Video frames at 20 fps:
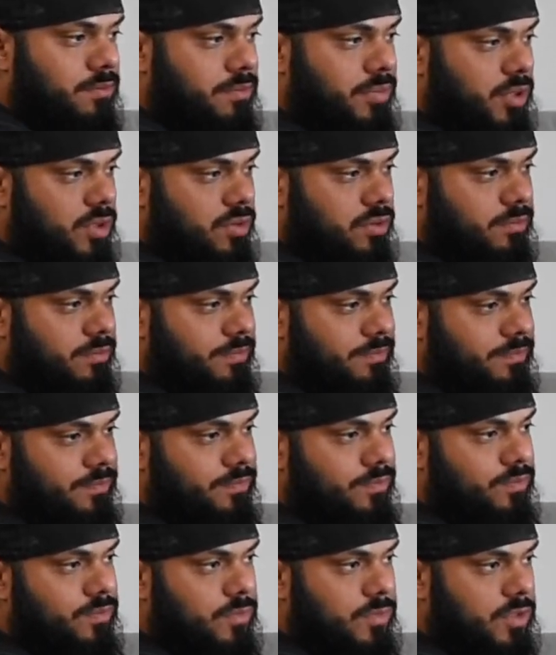Boom,
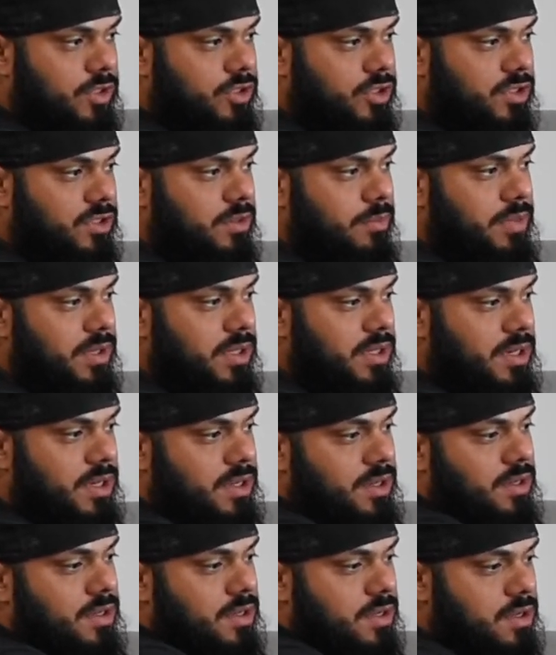
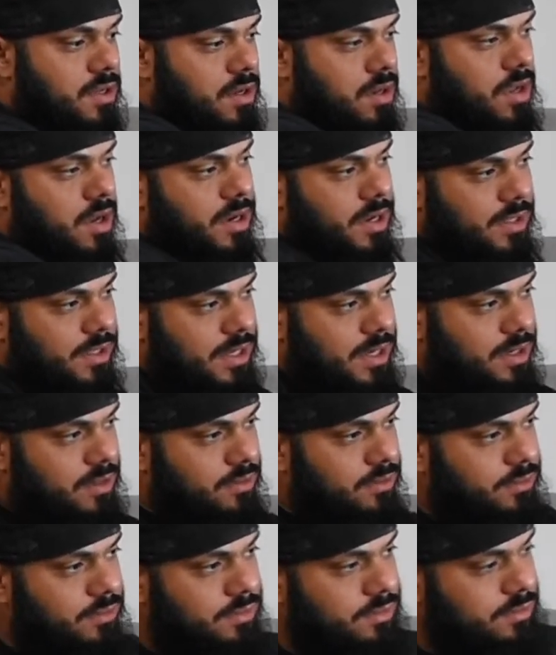adjustability, lock it
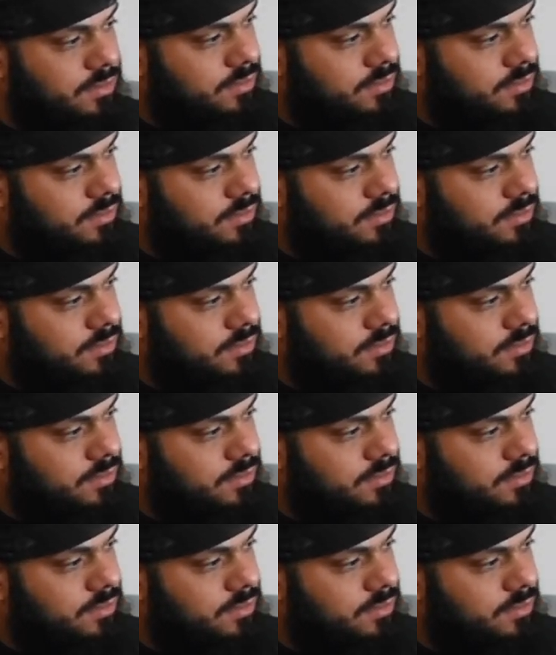down,